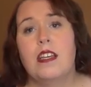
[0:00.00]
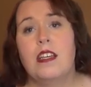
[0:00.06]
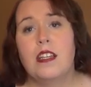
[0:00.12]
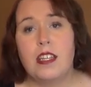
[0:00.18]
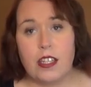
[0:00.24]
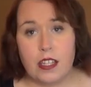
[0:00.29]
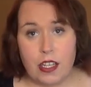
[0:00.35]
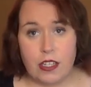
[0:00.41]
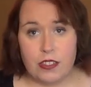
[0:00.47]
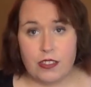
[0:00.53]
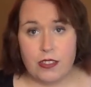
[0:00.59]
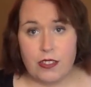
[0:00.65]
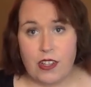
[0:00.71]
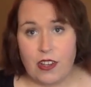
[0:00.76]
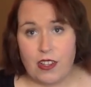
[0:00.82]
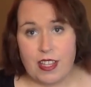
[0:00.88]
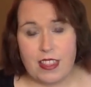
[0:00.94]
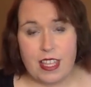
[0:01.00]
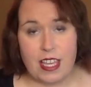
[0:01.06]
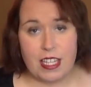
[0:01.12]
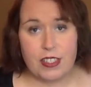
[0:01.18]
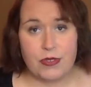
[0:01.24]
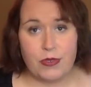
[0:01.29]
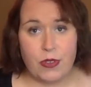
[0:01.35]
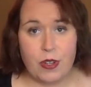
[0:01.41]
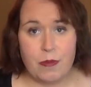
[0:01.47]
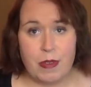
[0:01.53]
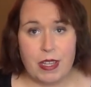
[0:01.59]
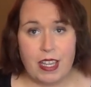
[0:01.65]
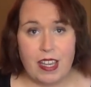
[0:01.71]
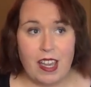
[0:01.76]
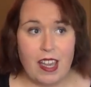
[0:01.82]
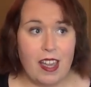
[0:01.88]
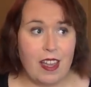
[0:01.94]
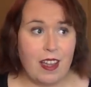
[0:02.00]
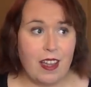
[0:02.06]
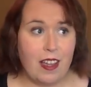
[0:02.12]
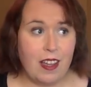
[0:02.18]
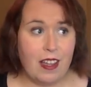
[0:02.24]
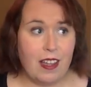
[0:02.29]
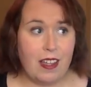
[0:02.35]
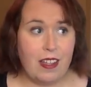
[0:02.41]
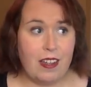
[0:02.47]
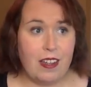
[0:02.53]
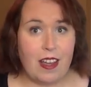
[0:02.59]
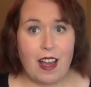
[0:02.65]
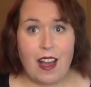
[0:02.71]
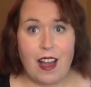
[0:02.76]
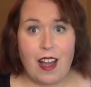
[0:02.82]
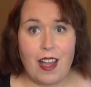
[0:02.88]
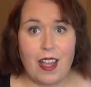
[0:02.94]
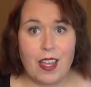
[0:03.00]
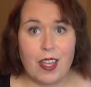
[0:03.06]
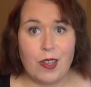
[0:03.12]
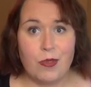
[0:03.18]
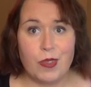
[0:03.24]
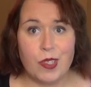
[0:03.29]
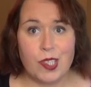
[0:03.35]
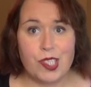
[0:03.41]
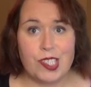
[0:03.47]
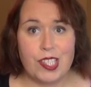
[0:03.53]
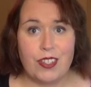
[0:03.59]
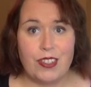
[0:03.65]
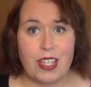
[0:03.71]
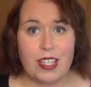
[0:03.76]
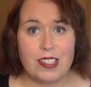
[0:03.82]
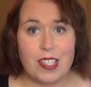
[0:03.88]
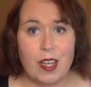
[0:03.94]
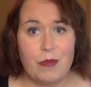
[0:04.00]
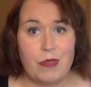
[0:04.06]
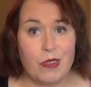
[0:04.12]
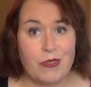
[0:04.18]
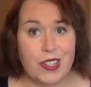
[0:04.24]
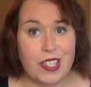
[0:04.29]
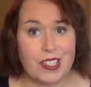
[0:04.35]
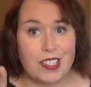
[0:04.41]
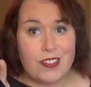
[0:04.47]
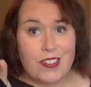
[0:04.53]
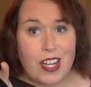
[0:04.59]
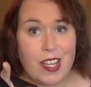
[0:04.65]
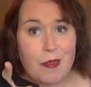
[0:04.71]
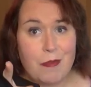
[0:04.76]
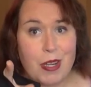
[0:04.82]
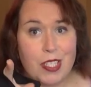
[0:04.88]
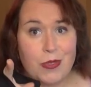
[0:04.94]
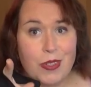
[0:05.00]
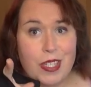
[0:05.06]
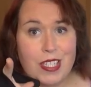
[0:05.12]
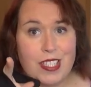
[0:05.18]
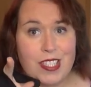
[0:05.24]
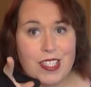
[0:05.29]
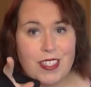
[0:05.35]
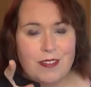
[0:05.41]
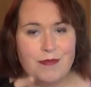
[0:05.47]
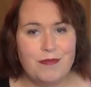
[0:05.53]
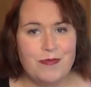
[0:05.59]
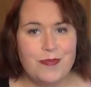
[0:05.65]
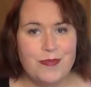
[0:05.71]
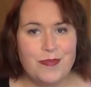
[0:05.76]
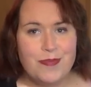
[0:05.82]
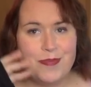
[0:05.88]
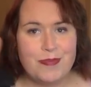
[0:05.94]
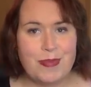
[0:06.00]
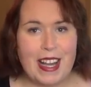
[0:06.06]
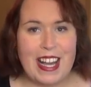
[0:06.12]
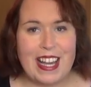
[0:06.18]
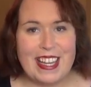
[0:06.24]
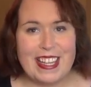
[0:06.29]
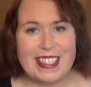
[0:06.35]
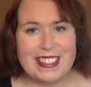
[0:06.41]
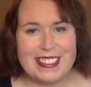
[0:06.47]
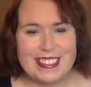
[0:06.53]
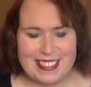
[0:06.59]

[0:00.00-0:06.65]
you know, do all the things for me. And I will see you next time. Don't forget to check out my Twitch. Bye.